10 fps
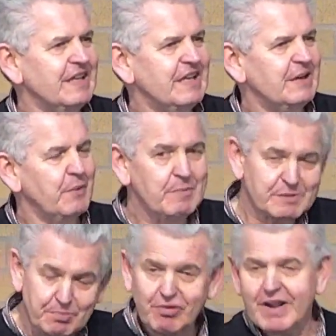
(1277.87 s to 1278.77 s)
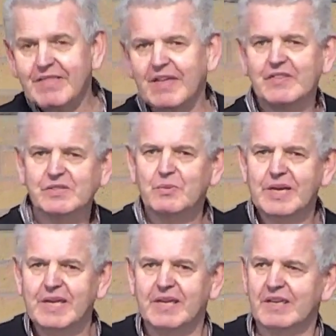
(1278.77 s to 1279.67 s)
We must pray that this
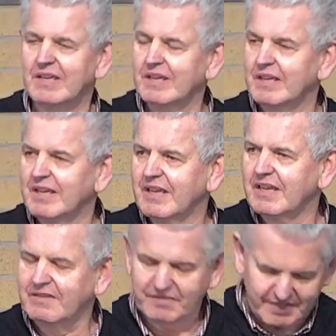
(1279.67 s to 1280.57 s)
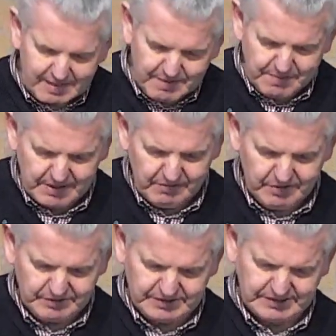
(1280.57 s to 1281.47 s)
week for them in
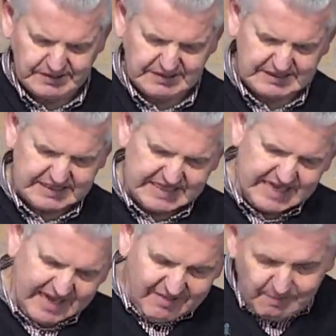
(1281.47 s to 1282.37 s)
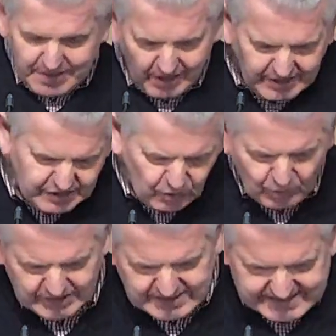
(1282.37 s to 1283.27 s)
Belarus. And then behind it all,
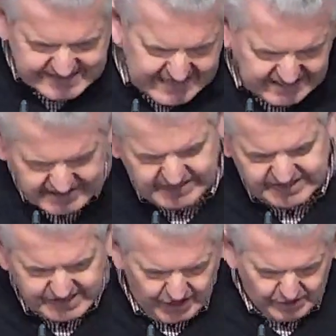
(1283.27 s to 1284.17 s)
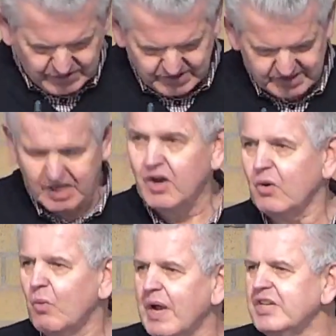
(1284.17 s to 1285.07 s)
there's Satan and his hosts
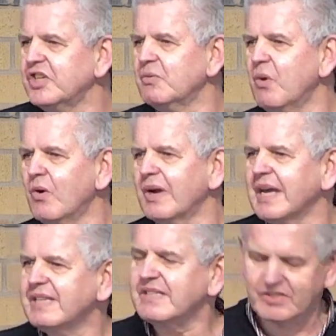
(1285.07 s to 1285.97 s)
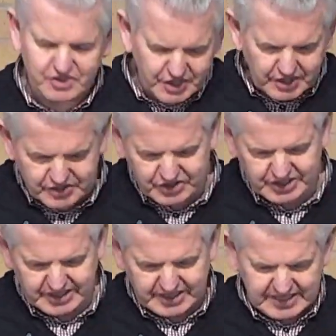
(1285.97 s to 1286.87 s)
waging war against the church
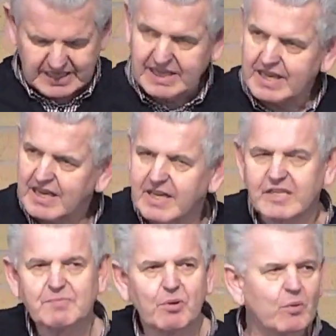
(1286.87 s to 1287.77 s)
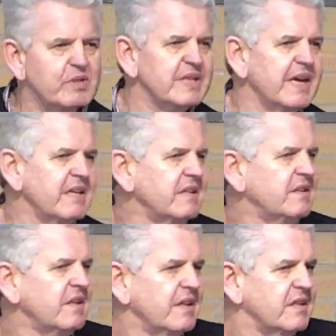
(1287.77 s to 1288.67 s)
as Paul will say in
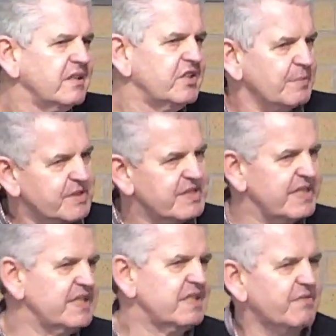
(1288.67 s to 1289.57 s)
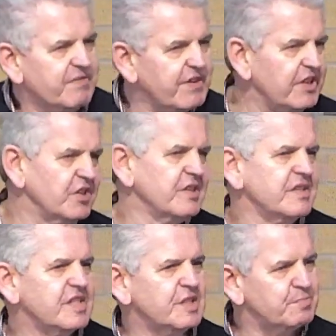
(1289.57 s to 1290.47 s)
chapter 6 of Ephesians,
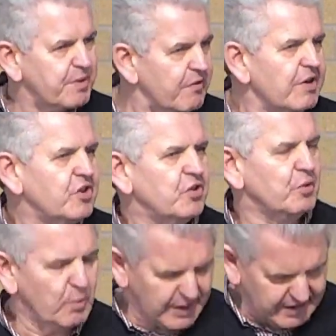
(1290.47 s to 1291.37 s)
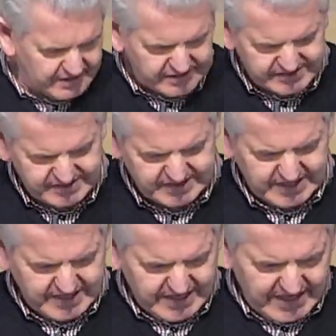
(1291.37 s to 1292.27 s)
spiritual wickedness
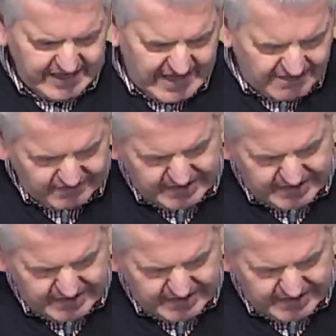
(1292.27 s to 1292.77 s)
in heavenly